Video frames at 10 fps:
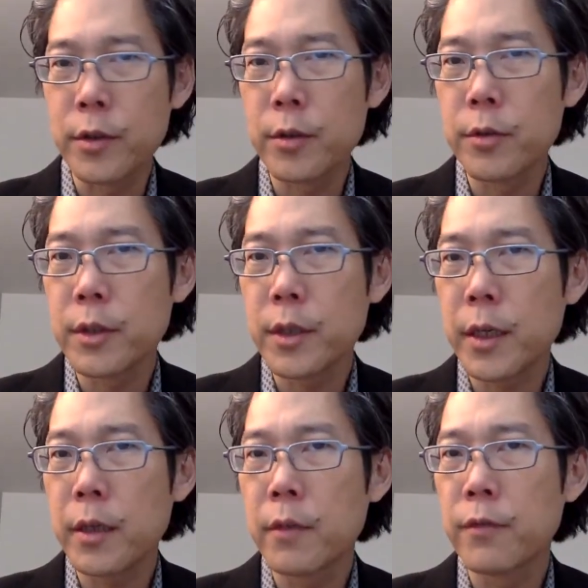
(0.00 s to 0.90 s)
you
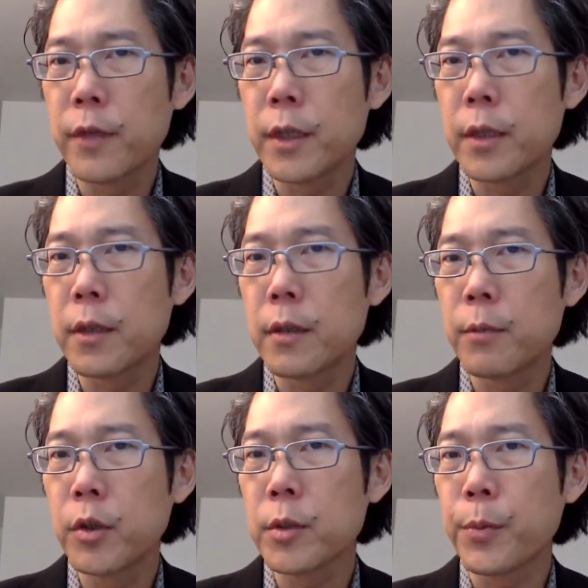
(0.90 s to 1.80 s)
say, of
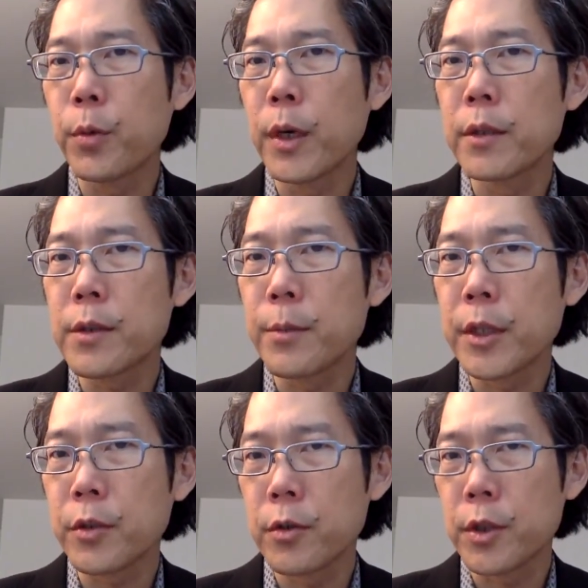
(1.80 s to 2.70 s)
multiple ways to
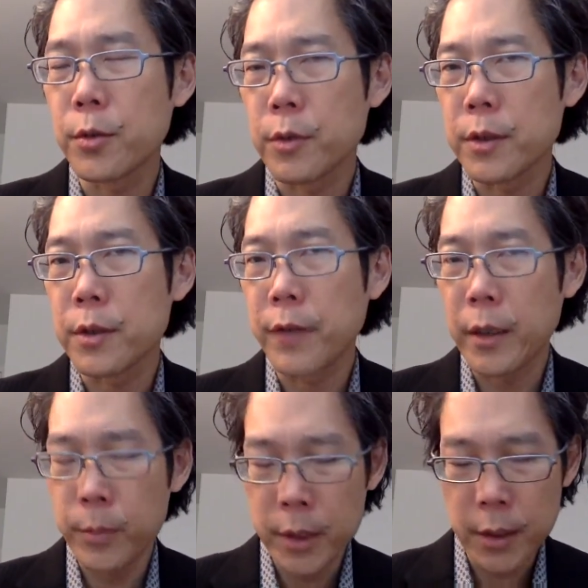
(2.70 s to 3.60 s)
measure children's
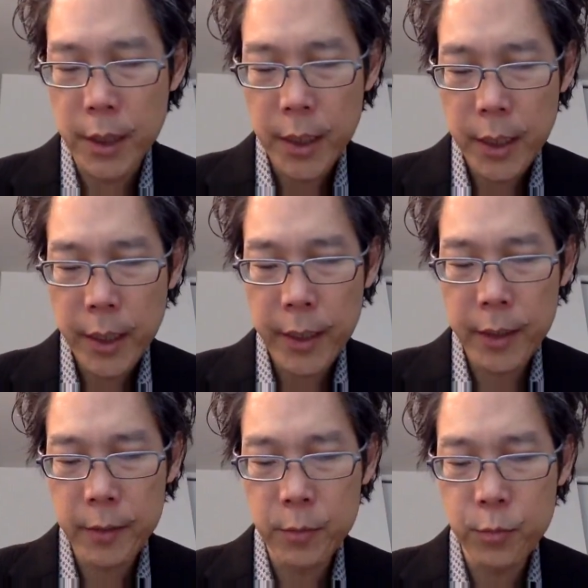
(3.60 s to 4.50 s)
development.
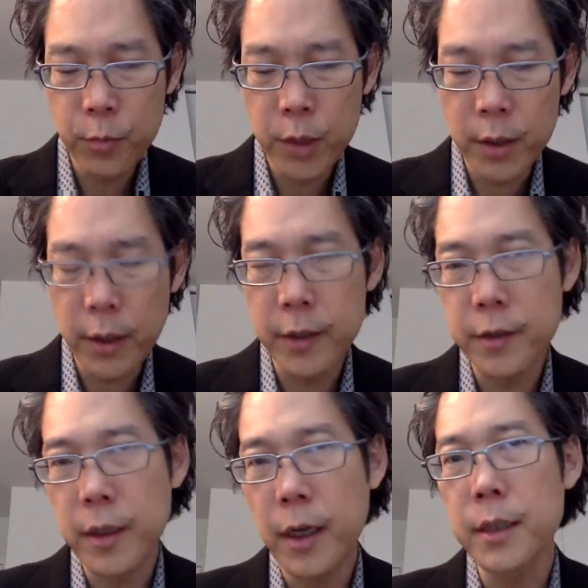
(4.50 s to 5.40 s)
And what
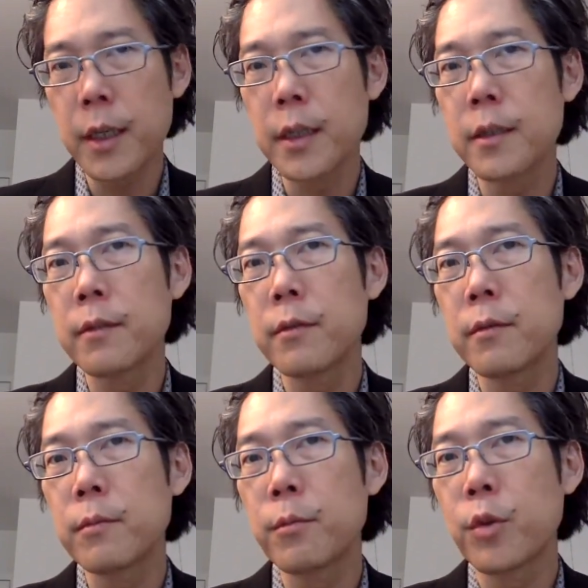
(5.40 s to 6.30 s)
has gone on
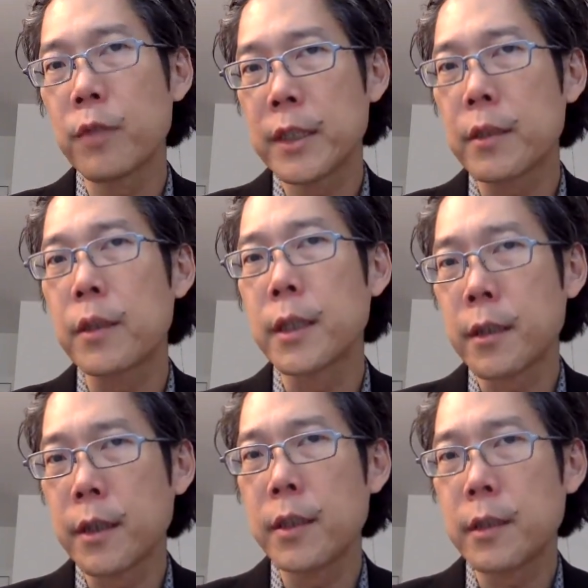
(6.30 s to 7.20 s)
more recently
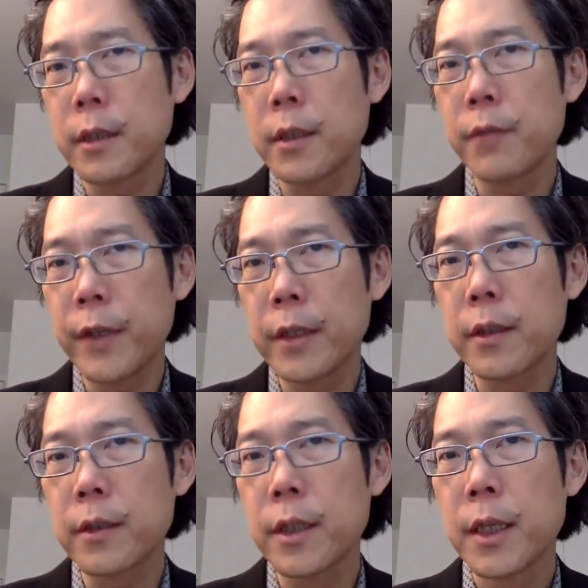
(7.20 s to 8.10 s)
in the ECD
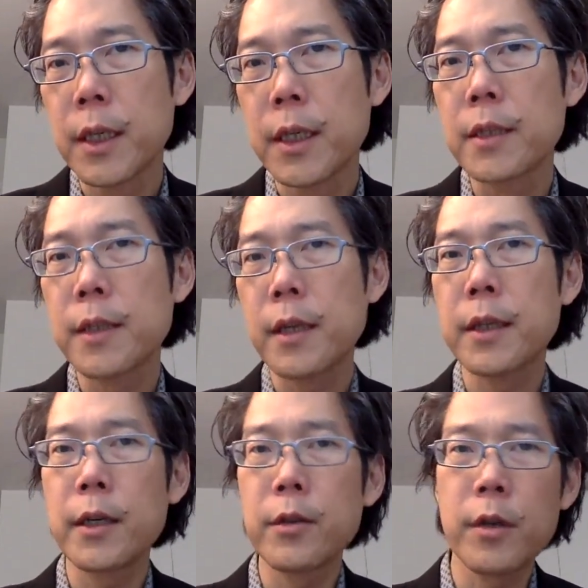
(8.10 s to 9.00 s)
field is that
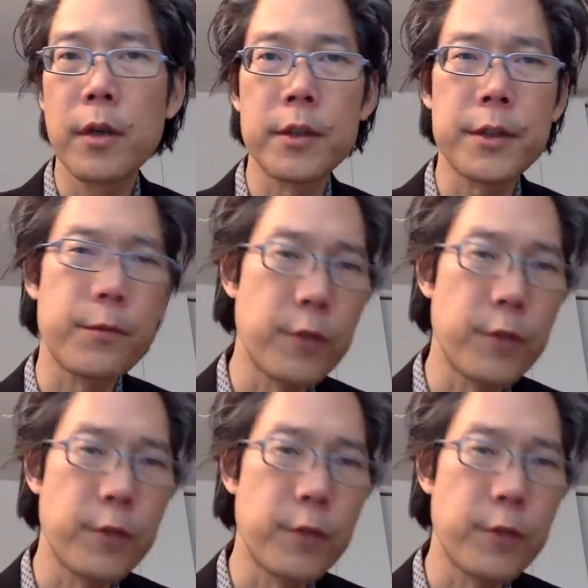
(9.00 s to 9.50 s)
now there are some